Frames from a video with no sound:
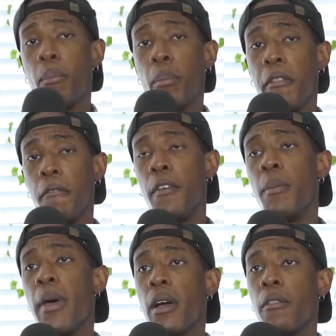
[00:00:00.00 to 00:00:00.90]
But the
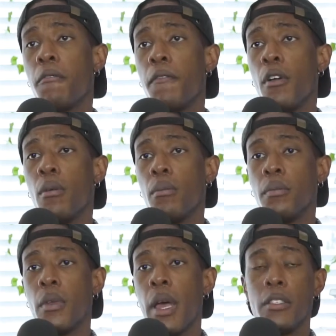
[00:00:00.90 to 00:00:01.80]
feedback on the
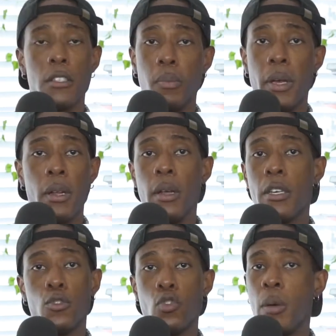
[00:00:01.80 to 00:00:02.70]
film has just been
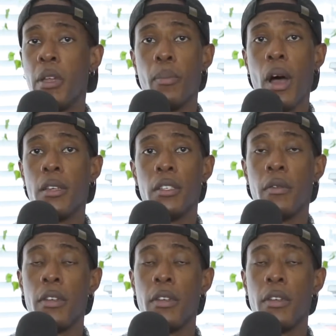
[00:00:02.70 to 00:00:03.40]
extremely positive.